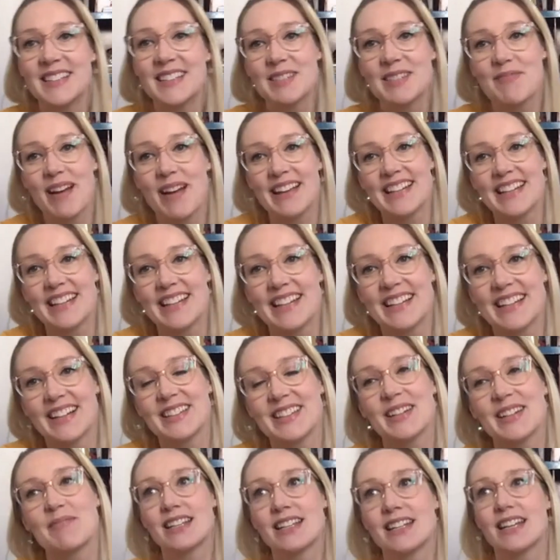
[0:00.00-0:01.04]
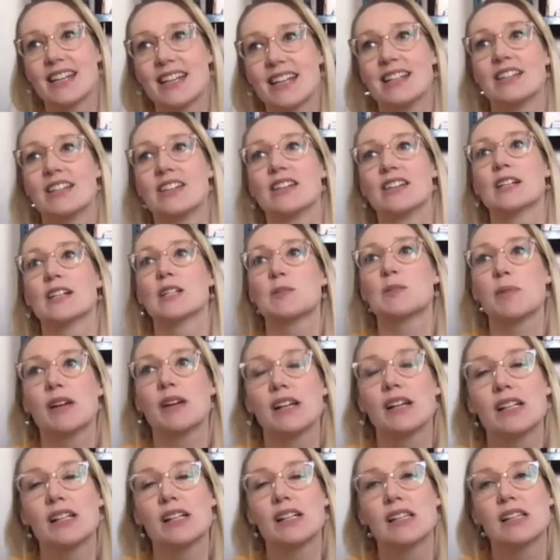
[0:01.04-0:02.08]
depending on your opinion and your
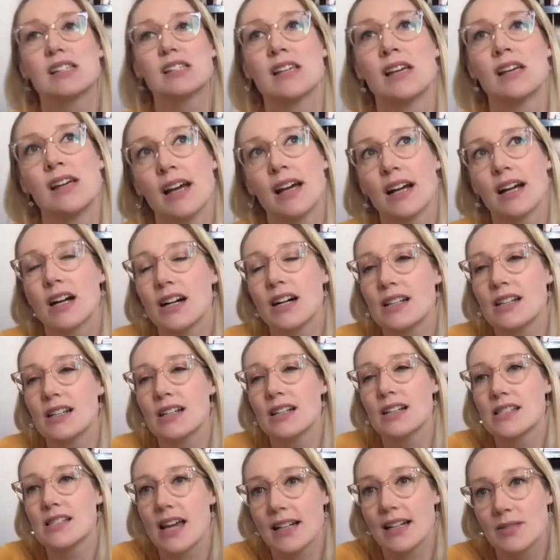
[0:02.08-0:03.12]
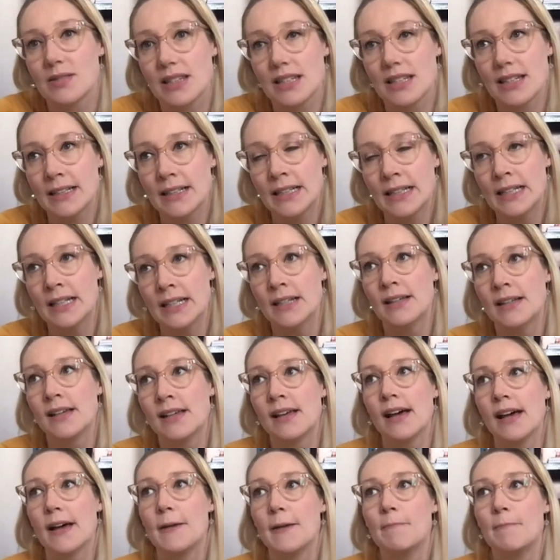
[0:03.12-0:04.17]
experience and contact with it.
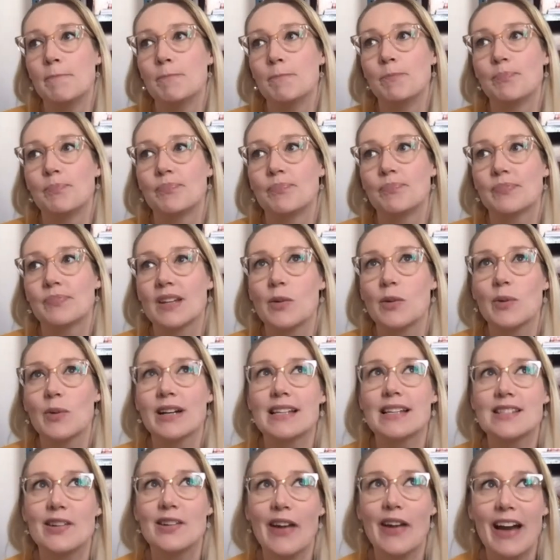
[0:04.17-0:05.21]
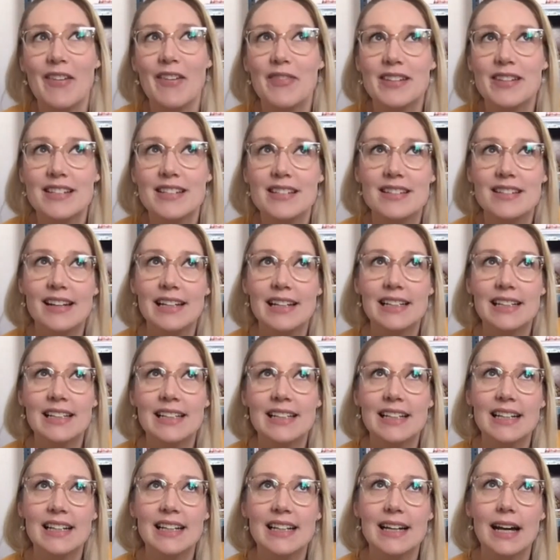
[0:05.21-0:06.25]
Um, what is graphic design?
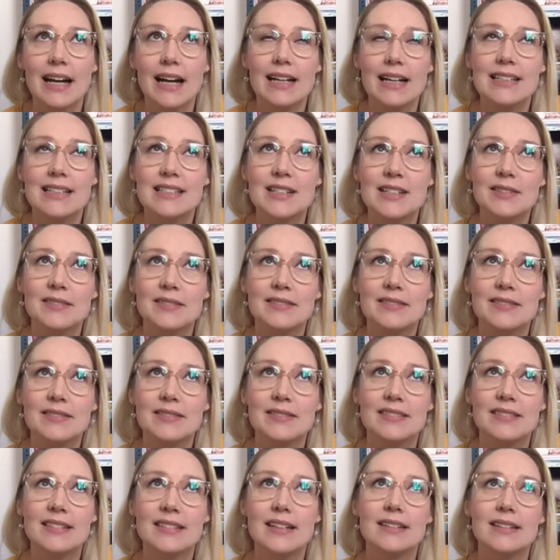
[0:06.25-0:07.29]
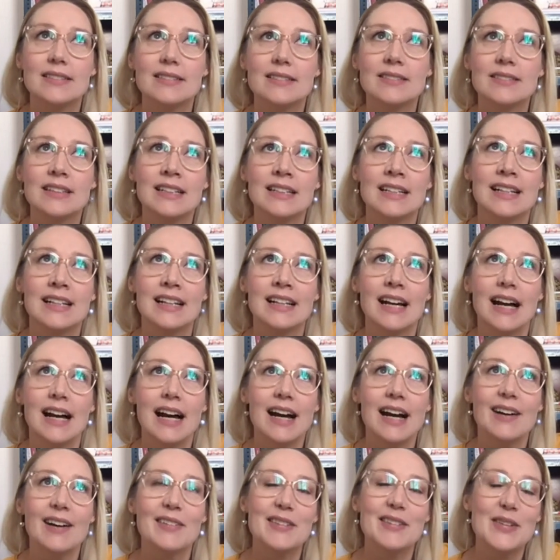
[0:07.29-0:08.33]
I don't know
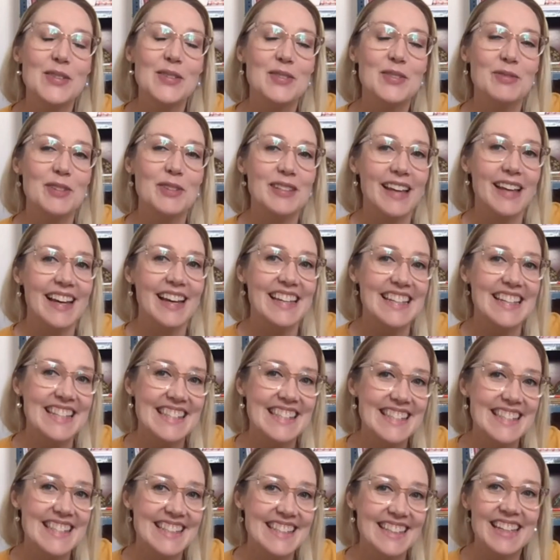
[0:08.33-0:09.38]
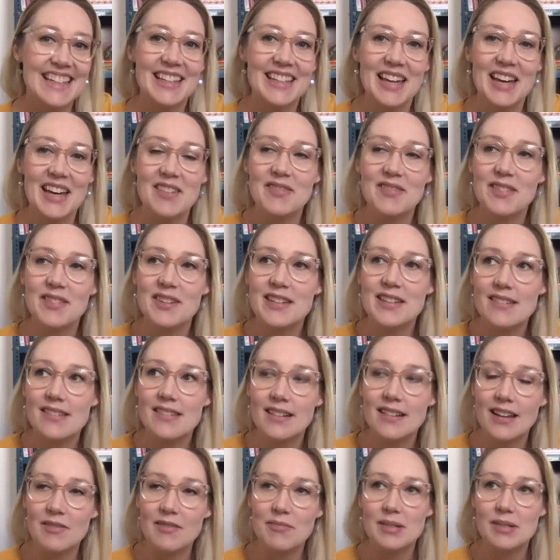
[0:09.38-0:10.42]
how useful that is. I think every
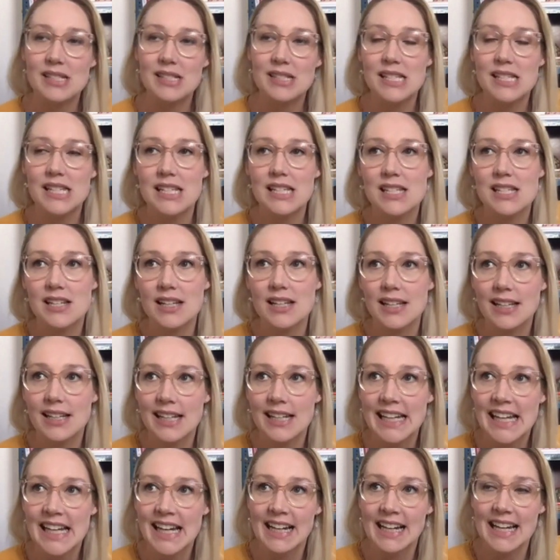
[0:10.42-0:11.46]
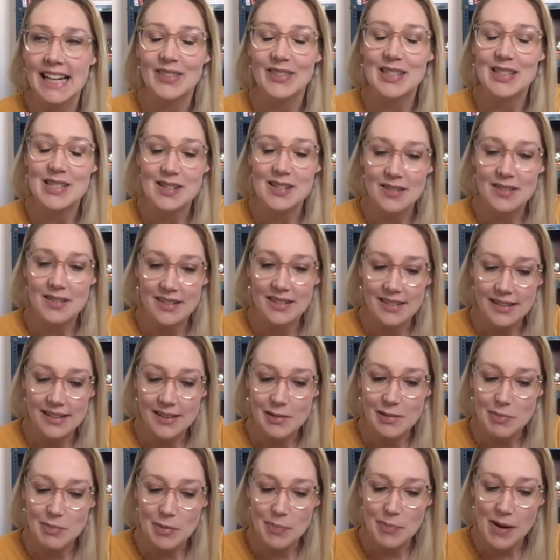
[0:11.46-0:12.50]
year that I've been teaching, I have a student who
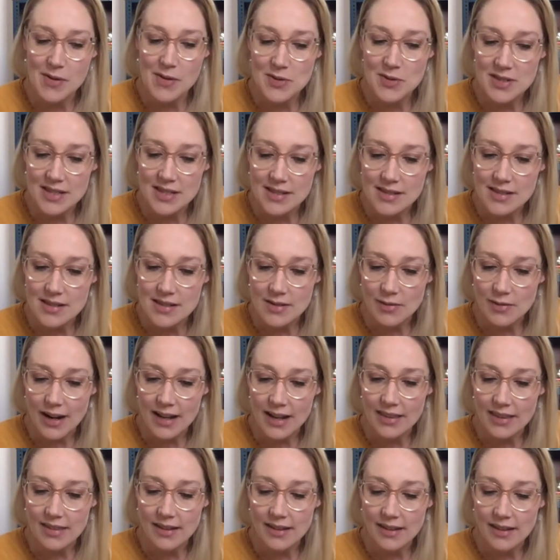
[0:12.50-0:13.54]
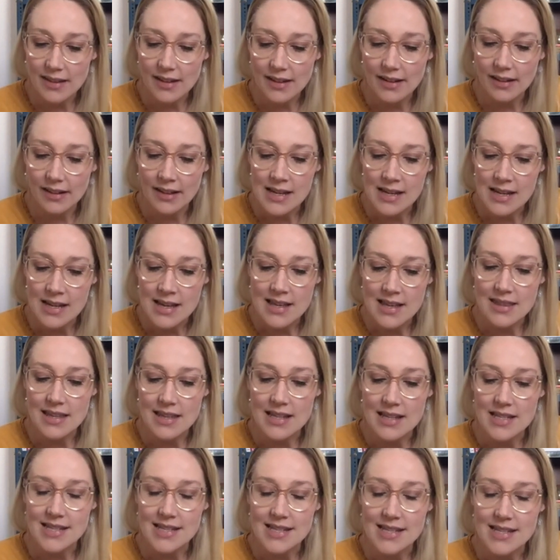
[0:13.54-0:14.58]
proposes to write their
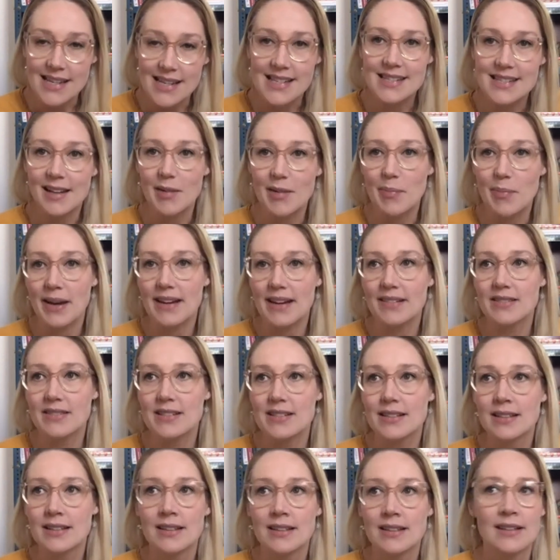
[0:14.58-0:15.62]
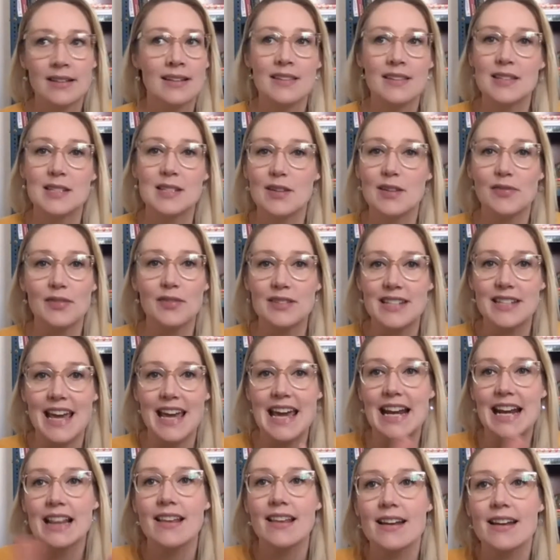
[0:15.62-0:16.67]
thesis about the different to
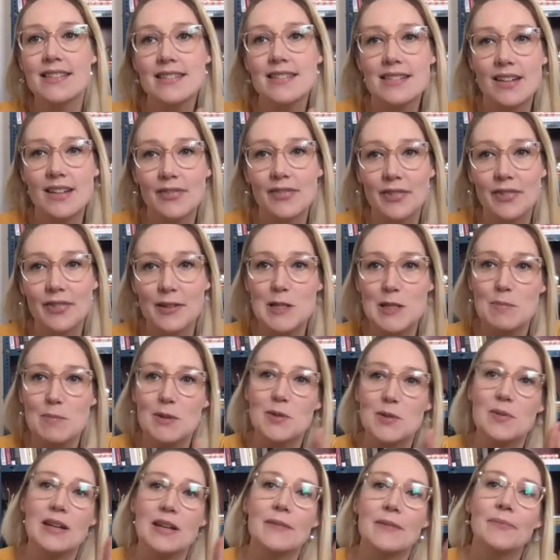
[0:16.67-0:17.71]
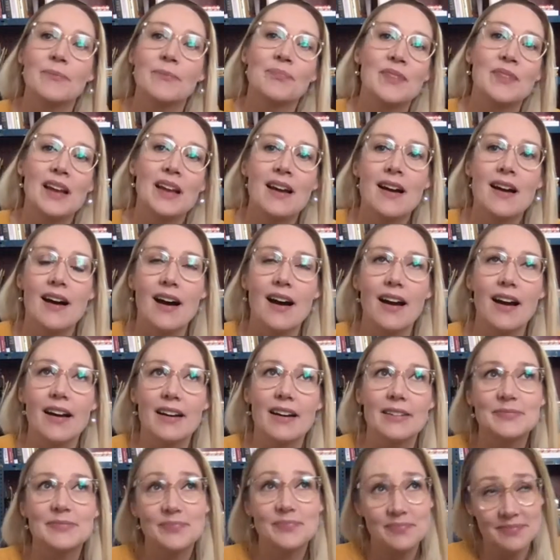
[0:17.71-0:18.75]
analyze the difference between
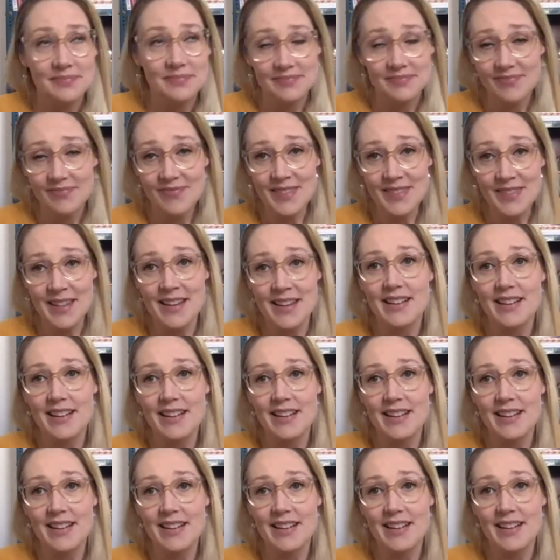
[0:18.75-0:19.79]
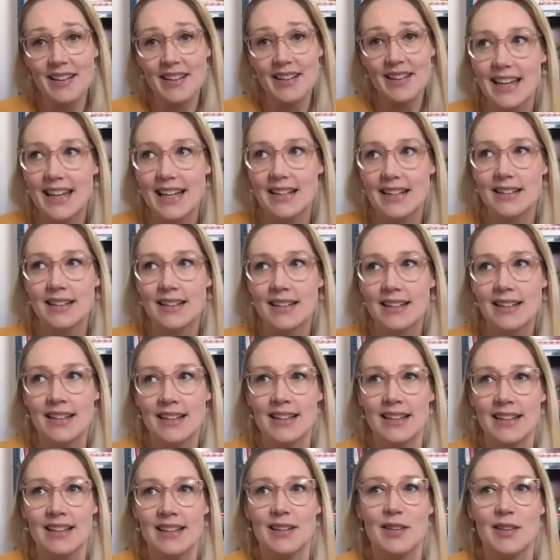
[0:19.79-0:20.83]
art and graphic design and
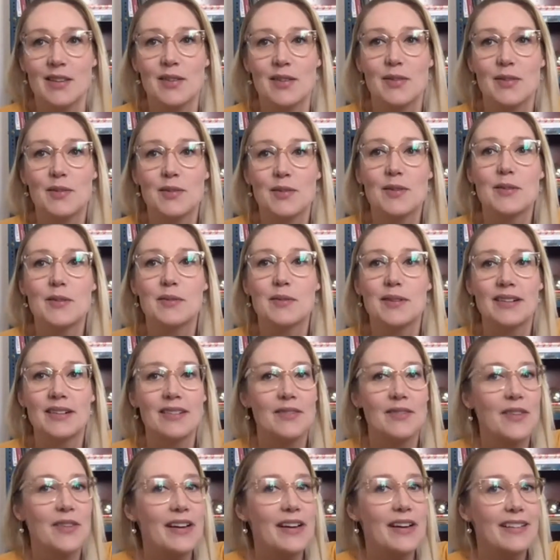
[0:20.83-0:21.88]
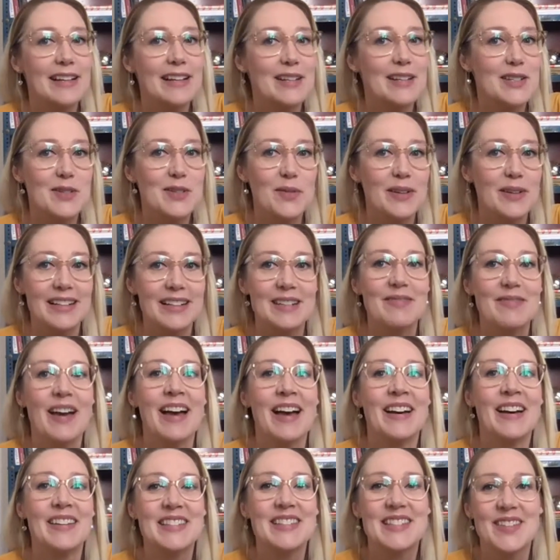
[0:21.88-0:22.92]
through a very short
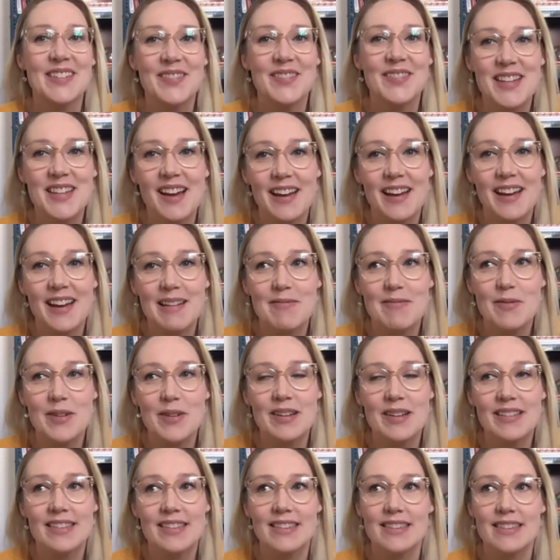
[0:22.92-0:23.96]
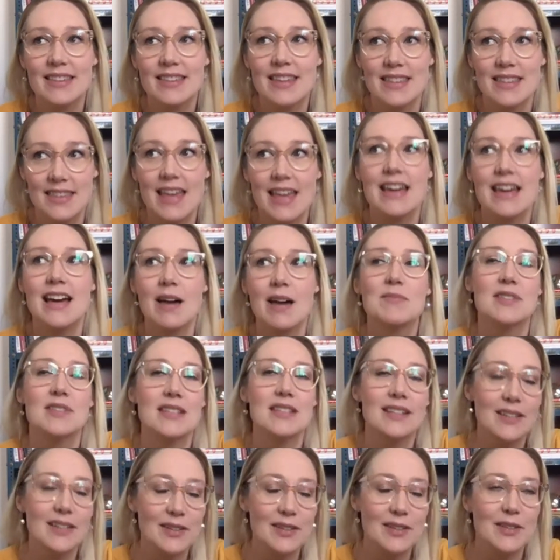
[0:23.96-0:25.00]
amount of time we they come to
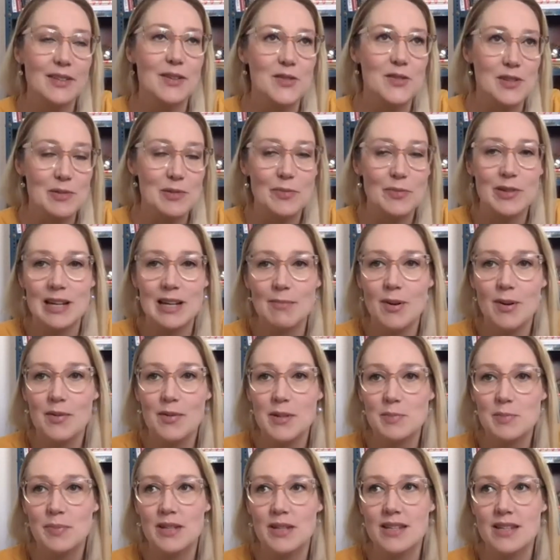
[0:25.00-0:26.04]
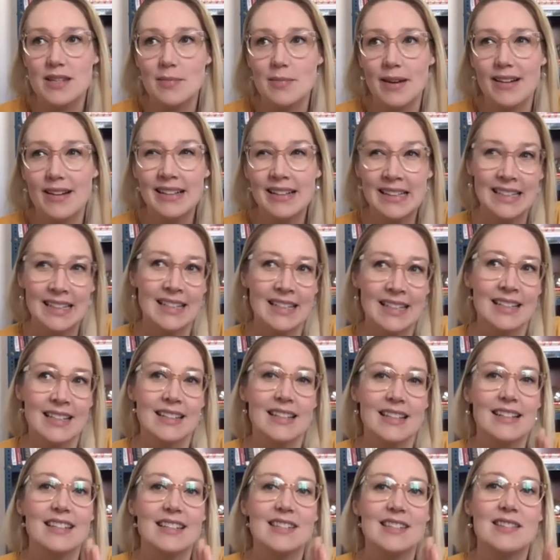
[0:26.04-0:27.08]
the conclusion which I'm always pleased about that
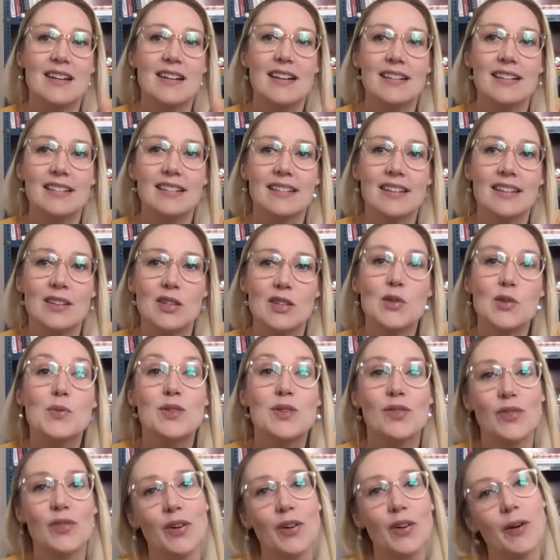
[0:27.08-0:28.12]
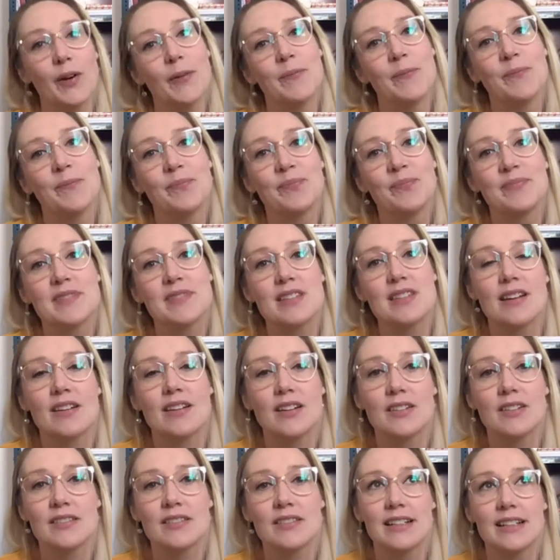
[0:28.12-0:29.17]
it's not useful to their
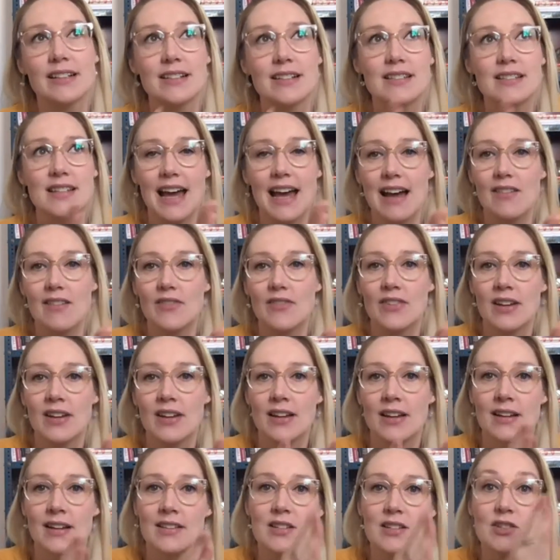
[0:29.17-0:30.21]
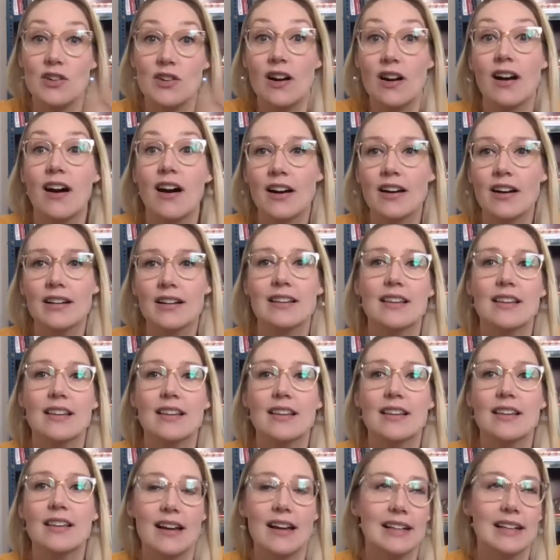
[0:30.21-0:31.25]
career to have to draw a hard
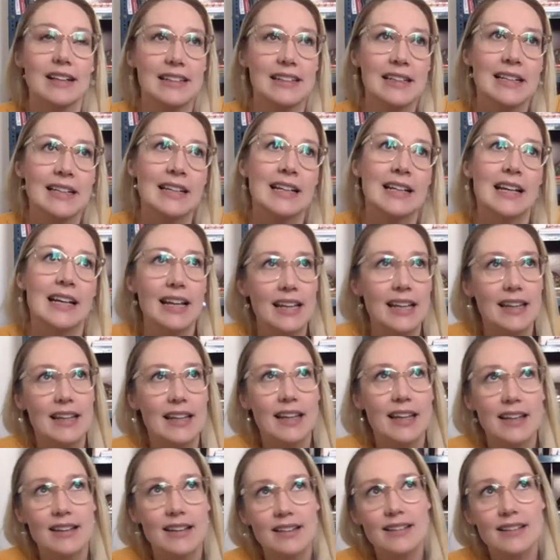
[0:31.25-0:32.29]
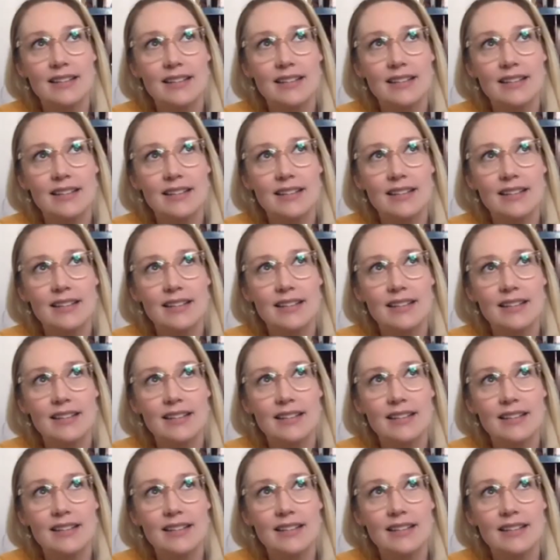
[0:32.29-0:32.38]
line and that